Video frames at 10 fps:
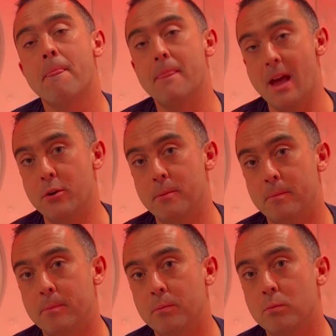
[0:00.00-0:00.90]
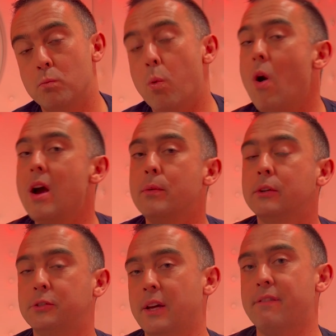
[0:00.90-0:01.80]
Now, what I
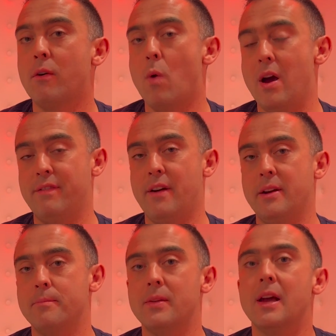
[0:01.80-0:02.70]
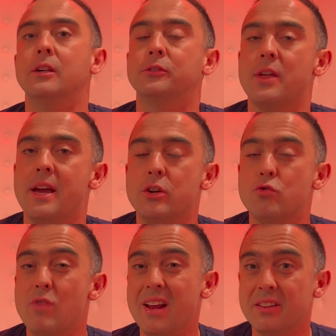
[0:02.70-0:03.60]
would say for Wi-Fi is that it's
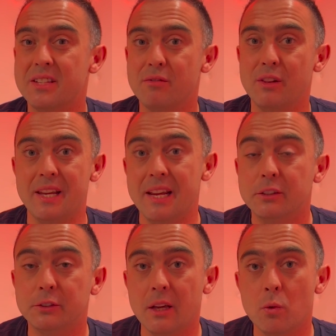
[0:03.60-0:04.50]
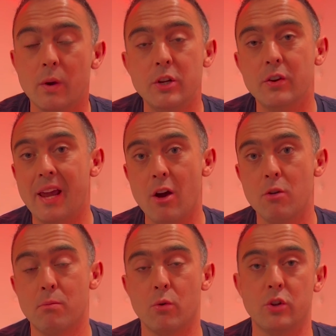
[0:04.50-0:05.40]
relatively easy when you get
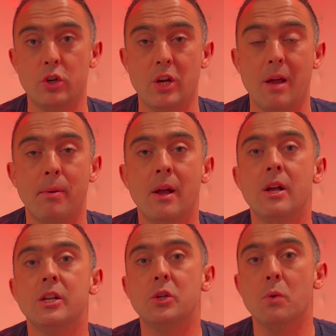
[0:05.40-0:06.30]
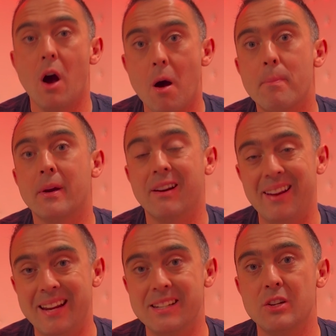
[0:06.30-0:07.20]
on board the ship to
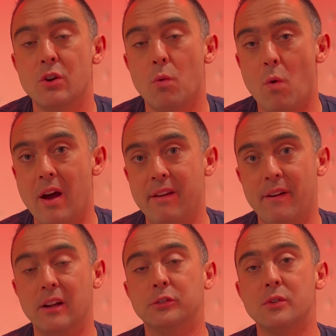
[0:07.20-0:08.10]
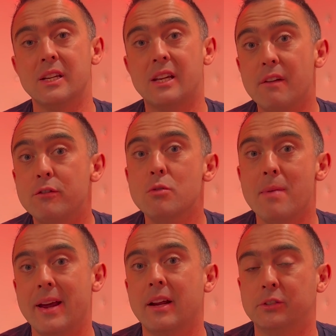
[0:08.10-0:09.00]
upgrade your Wi-Fi. So to give you
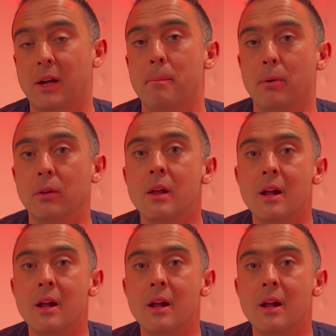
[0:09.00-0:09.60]
my example,